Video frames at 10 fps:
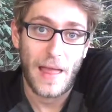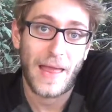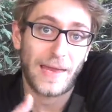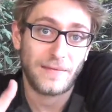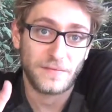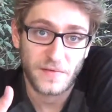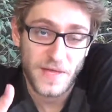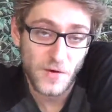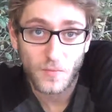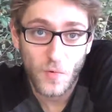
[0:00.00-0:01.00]
and
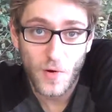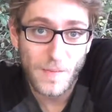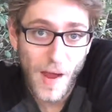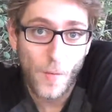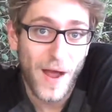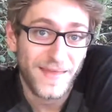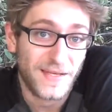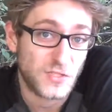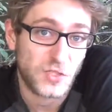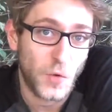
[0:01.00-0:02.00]
hear more about why that
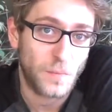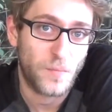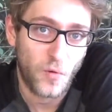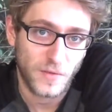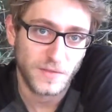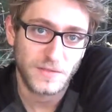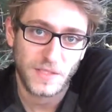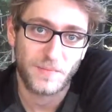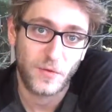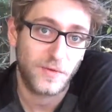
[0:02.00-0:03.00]
is so important
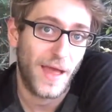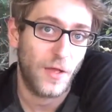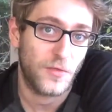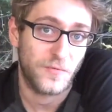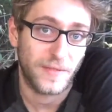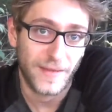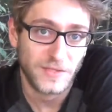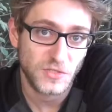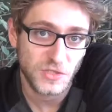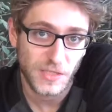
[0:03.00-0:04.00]
to build a healthy
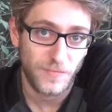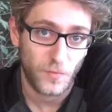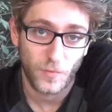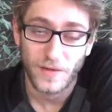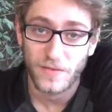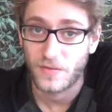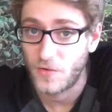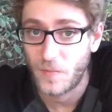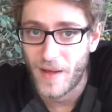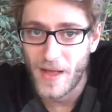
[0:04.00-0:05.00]
relationship with
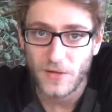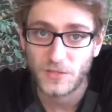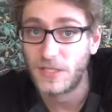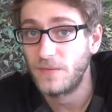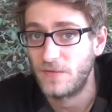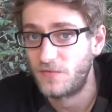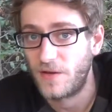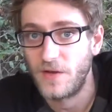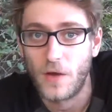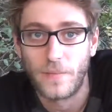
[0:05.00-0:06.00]
your buyer, check out this
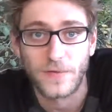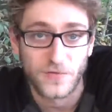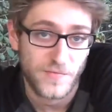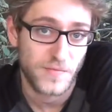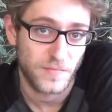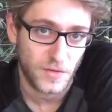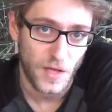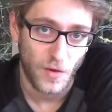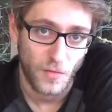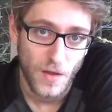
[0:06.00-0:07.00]
video in the description
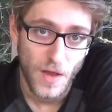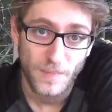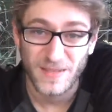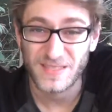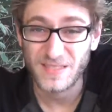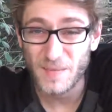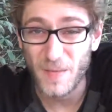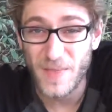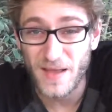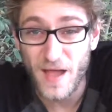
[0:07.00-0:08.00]
below. But to sum
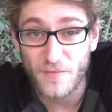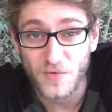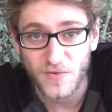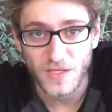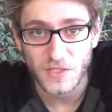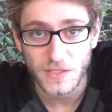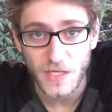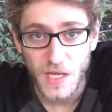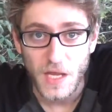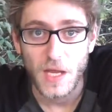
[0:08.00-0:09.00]
up that
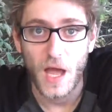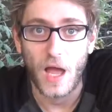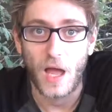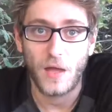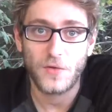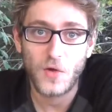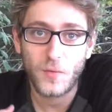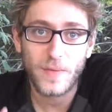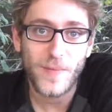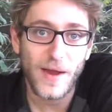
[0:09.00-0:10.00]
conversation,
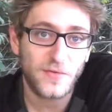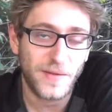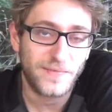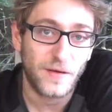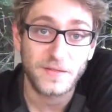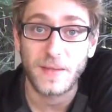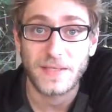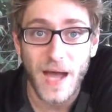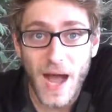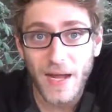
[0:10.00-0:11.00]
when the buyer steps out onto the
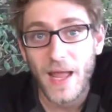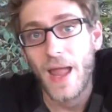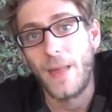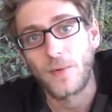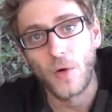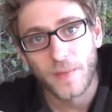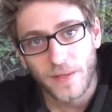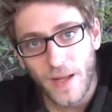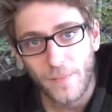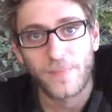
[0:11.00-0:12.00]
dock and they're
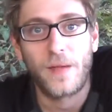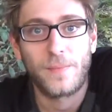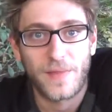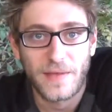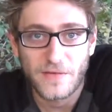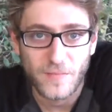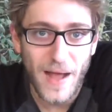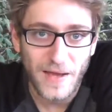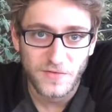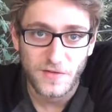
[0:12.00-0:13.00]
opening up these
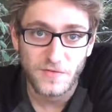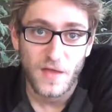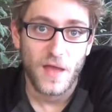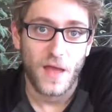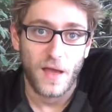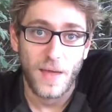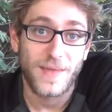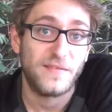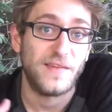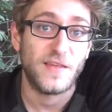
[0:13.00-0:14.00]
boxes and
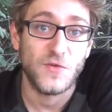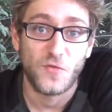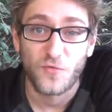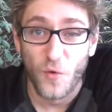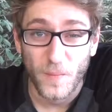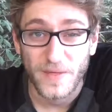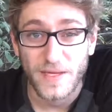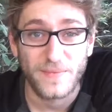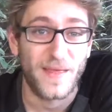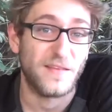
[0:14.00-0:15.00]
they see
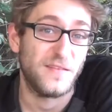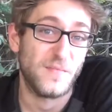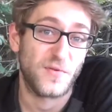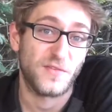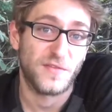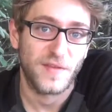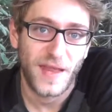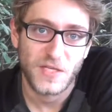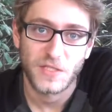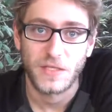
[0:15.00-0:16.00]
uniformity, they see
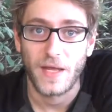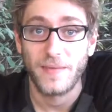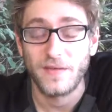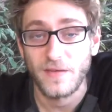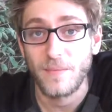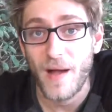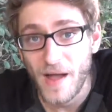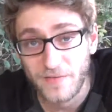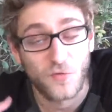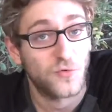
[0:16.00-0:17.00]
presentation, and they see a
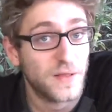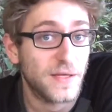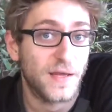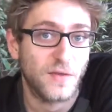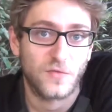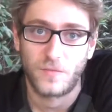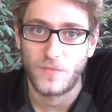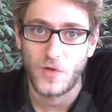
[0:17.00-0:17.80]
box that really is,